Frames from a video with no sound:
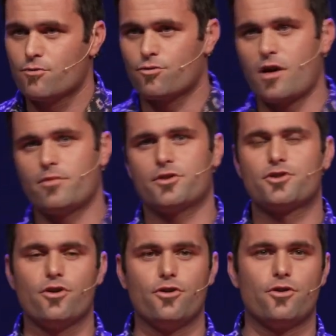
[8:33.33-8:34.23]
we're able to
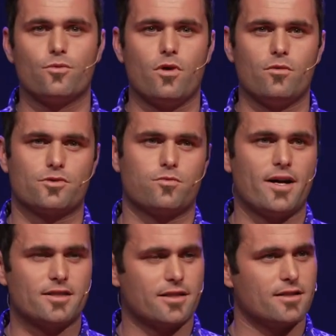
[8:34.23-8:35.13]
turn what was
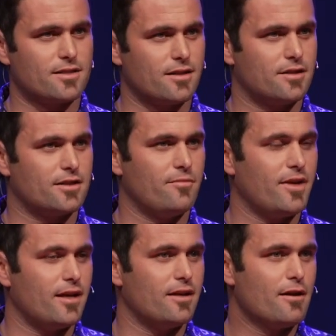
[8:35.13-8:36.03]
once considered to
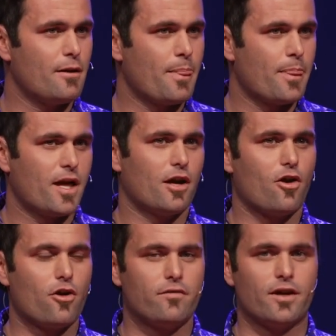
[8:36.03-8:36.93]
me a
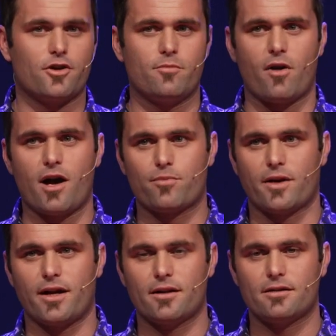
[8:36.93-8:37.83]
low-value
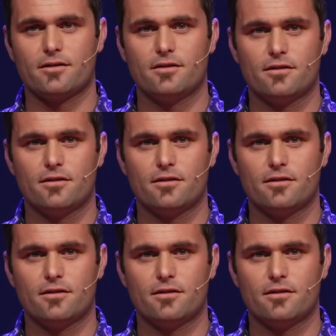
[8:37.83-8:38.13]
byproduct,